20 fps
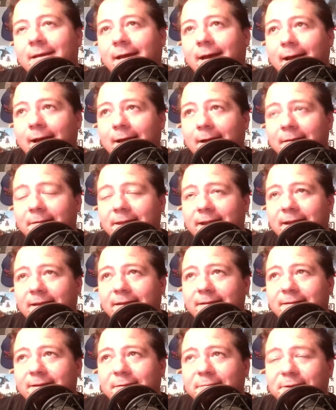the
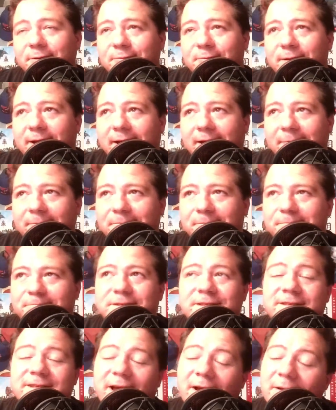NWA,
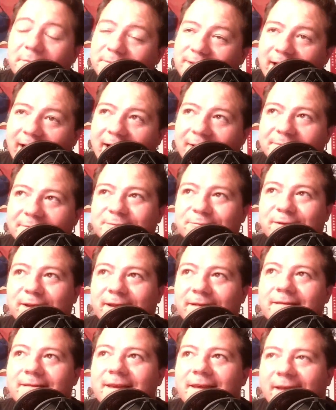sometimes
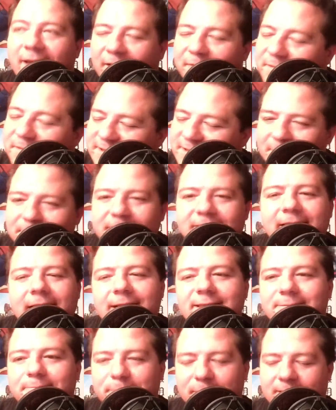if it's something
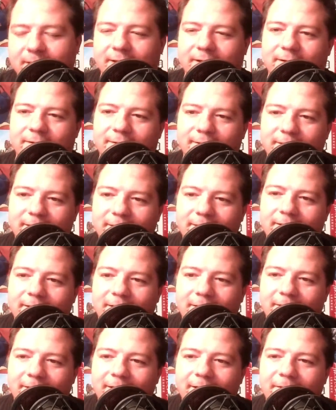that's big,
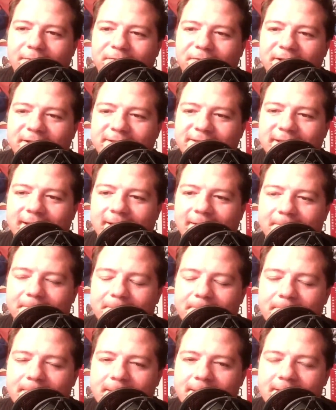and if it's
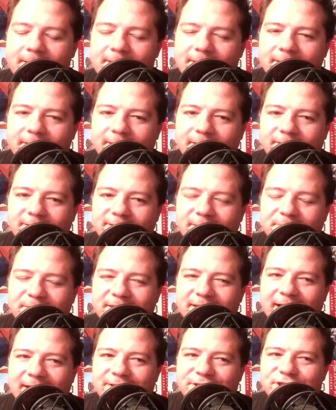
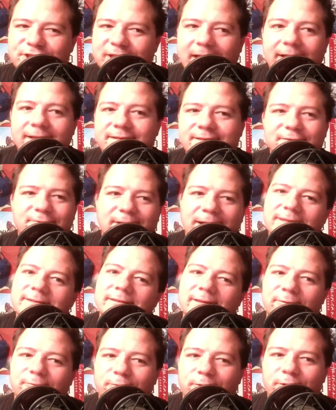something that shakes the
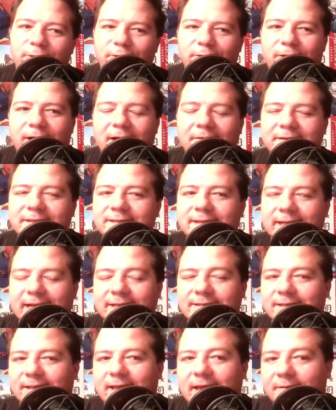wrestling world or obviously
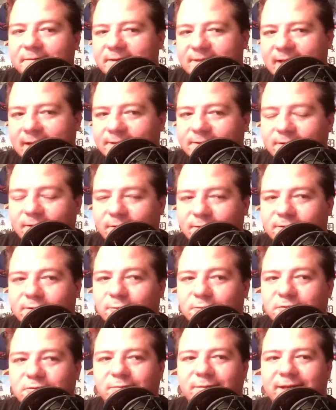gets a lot of attention on
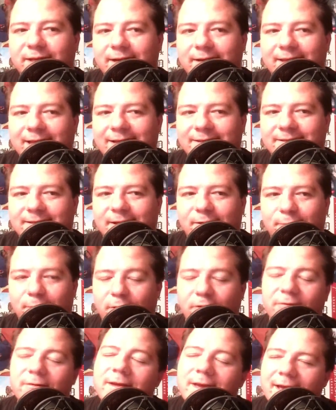social media, that's
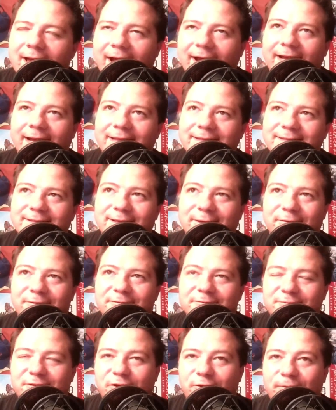I guess
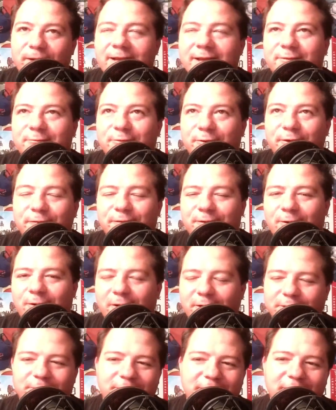the correct word for
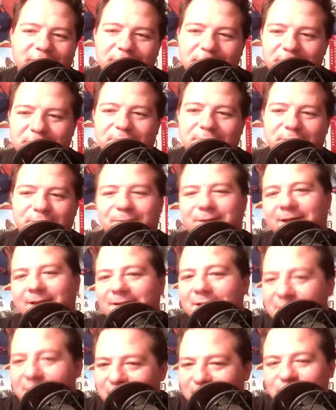all you young people would be
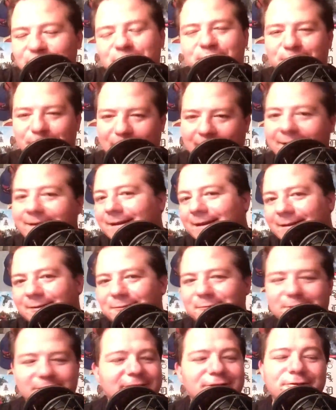
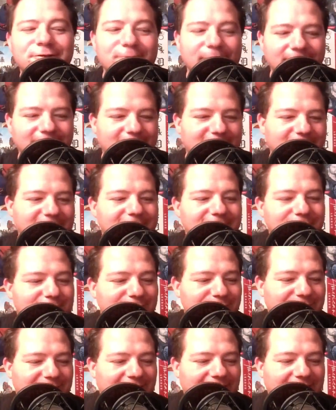trending, what's trending on
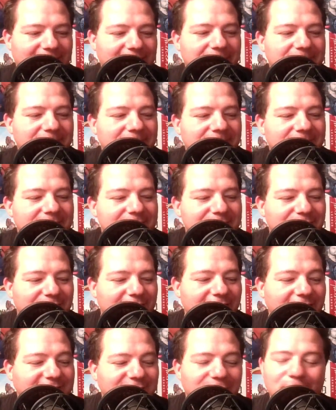social media.
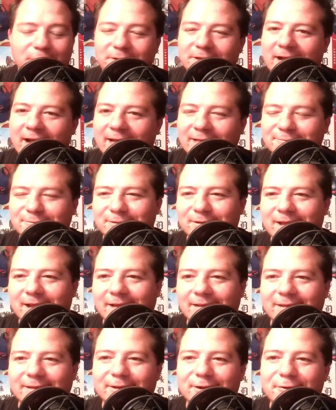But us old guys were
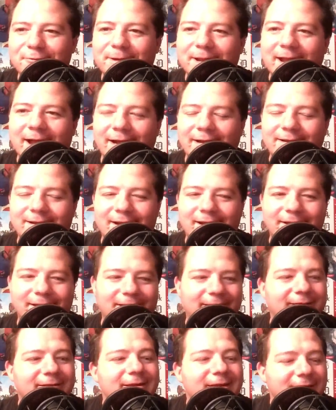like, you know what, I kind
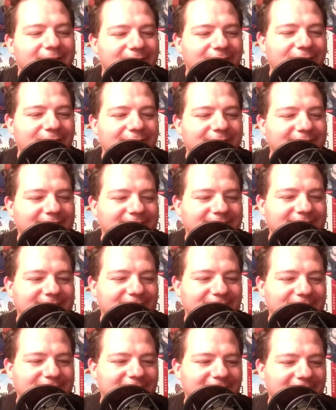of, I could
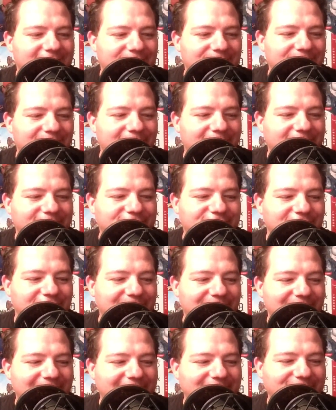still talk about
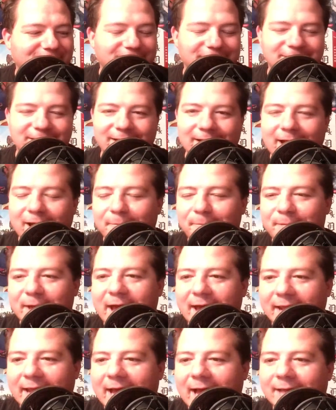Shawn Michaels and how
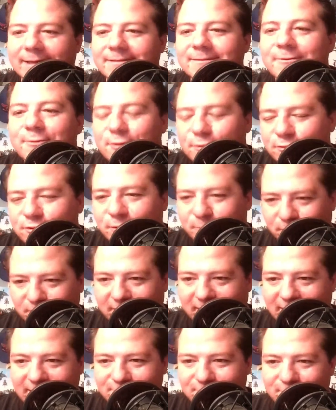badass
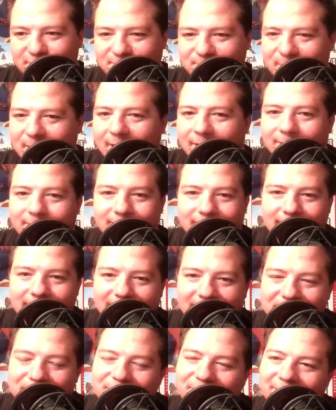Triple H was back in the
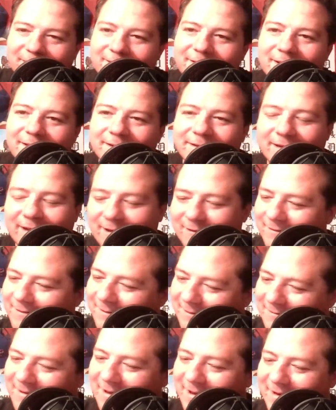day, but they gotta
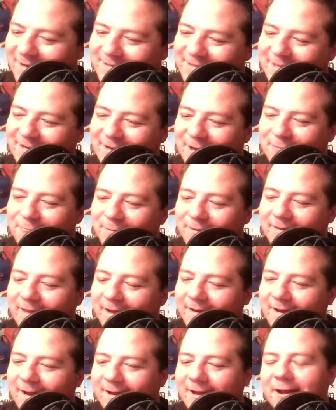stick up with that.
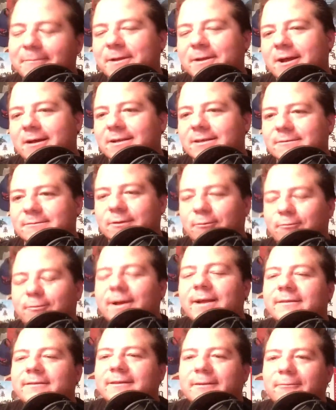And I gotta be honest, the
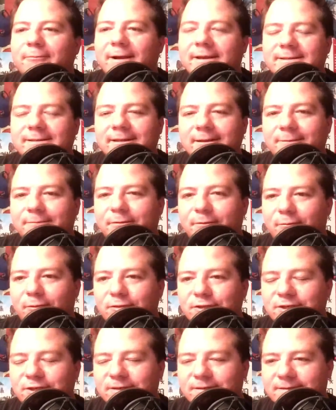way the wrestling
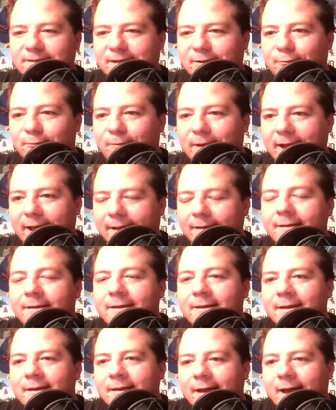promotions and the way
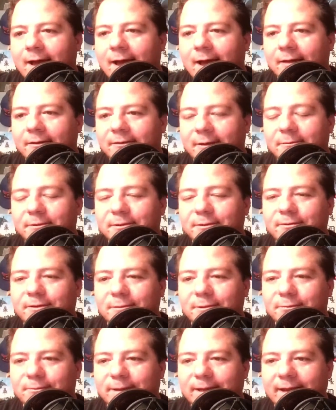
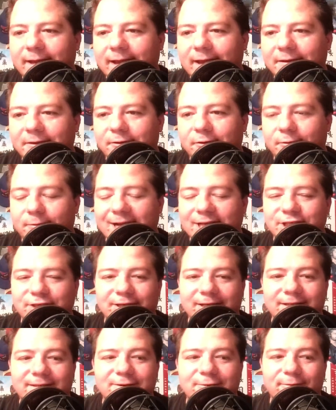WWE and the direction
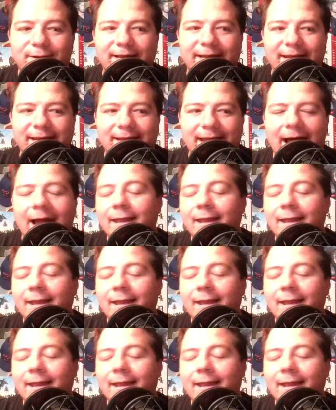it's going in,